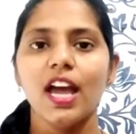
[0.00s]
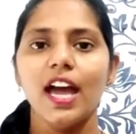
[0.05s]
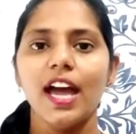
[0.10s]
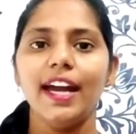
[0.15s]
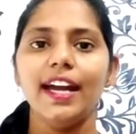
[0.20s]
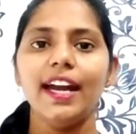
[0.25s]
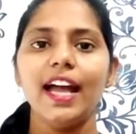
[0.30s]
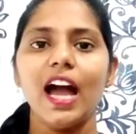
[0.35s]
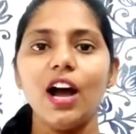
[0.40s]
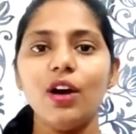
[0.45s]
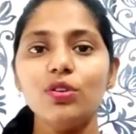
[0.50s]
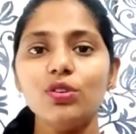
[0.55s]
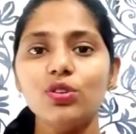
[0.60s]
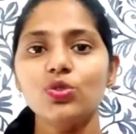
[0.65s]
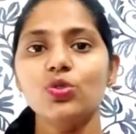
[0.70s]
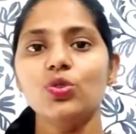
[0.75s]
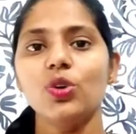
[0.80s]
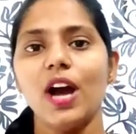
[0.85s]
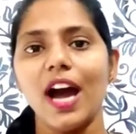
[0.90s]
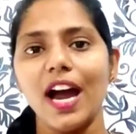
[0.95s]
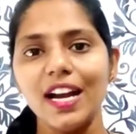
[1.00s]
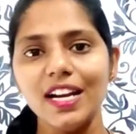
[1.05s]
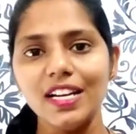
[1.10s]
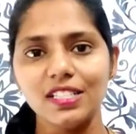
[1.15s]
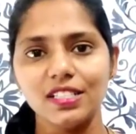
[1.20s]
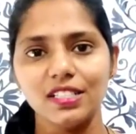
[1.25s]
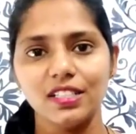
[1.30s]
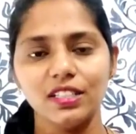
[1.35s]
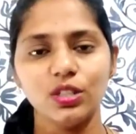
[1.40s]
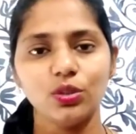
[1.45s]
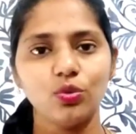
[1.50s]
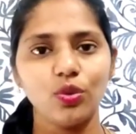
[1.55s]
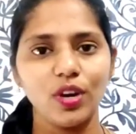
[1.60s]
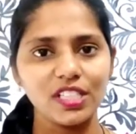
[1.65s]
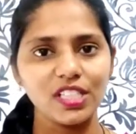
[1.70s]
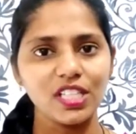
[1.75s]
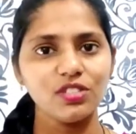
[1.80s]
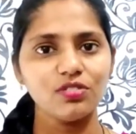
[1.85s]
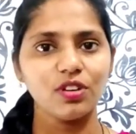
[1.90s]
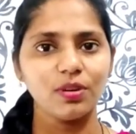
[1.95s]
and how to answer the
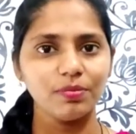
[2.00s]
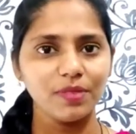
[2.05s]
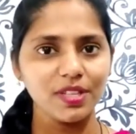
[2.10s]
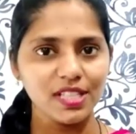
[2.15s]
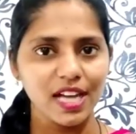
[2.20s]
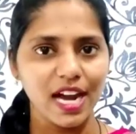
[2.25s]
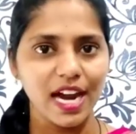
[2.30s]
questions from this